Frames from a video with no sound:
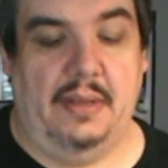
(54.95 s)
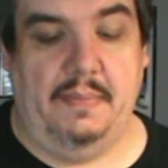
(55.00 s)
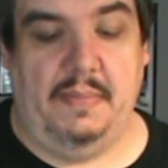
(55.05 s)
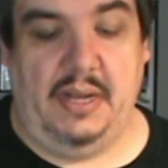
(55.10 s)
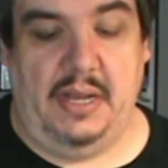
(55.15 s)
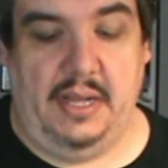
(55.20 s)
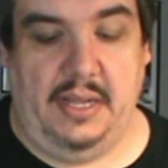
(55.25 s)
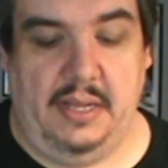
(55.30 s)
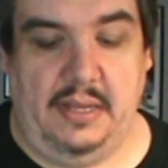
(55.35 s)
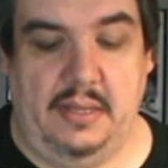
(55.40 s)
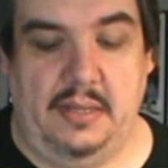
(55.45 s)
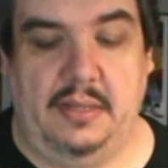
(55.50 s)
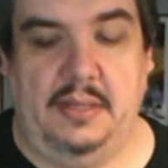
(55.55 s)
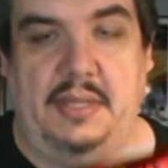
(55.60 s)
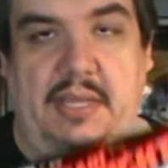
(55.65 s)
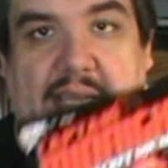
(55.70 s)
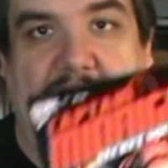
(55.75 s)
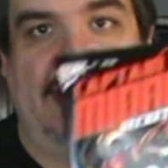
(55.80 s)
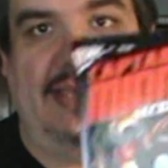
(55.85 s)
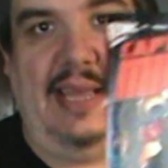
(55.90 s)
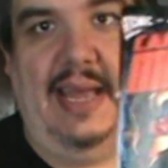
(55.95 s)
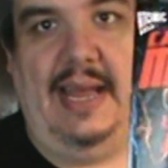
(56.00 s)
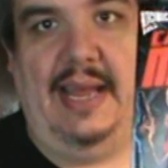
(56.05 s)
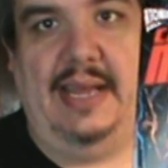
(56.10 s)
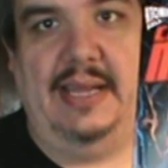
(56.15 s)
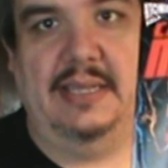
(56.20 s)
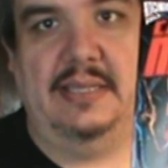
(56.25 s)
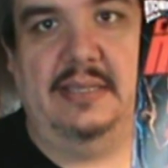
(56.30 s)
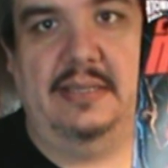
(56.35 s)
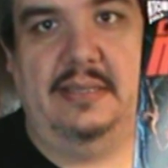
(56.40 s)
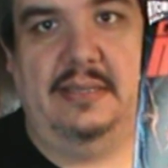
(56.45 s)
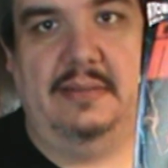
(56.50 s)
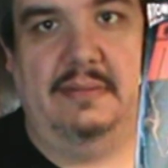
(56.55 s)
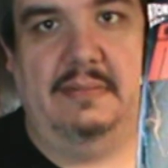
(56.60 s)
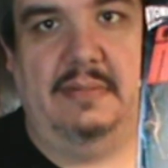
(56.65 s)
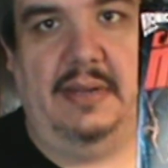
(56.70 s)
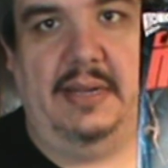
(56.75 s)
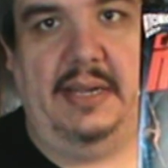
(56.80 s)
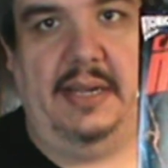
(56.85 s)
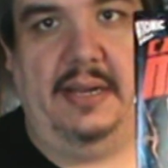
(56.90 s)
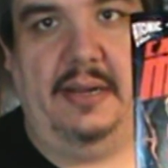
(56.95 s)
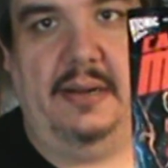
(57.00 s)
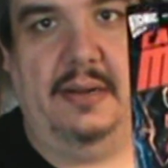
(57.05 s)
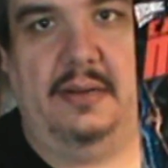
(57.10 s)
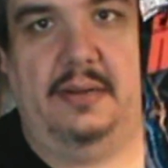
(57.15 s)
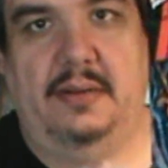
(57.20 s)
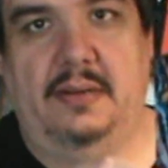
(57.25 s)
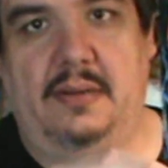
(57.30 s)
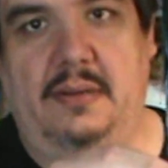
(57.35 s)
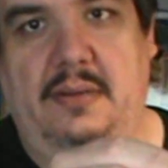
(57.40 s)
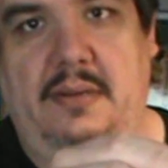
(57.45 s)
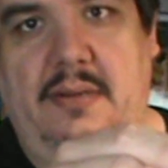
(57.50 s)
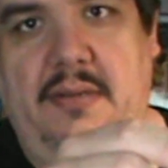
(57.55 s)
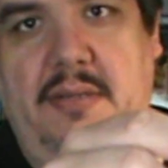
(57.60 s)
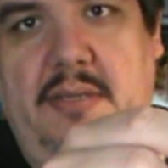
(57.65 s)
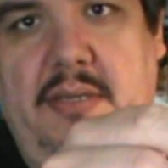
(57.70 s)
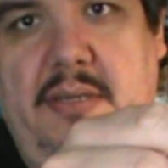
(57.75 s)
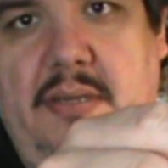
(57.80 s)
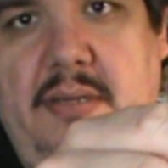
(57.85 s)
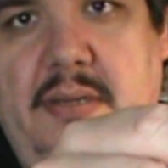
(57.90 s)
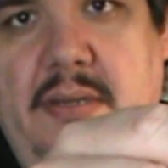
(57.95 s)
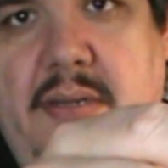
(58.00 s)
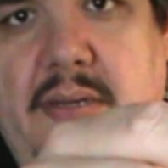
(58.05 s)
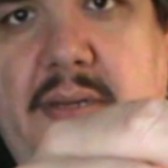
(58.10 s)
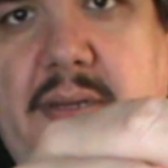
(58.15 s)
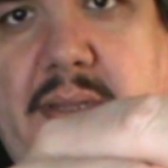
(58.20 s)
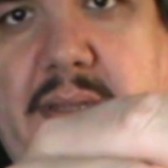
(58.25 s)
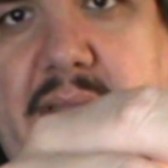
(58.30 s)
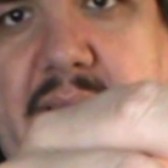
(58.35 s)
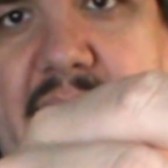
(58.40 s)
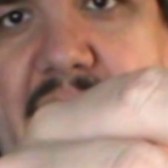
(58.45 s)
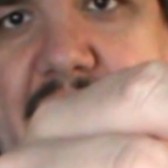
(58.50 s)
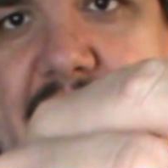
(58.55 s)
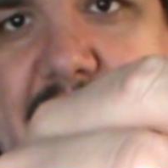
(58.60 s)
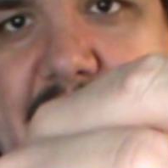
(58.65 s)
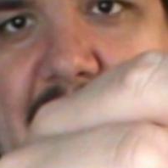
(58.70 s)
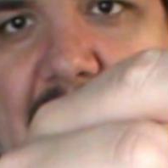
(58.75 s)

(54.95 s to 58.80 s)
But these guys right here, these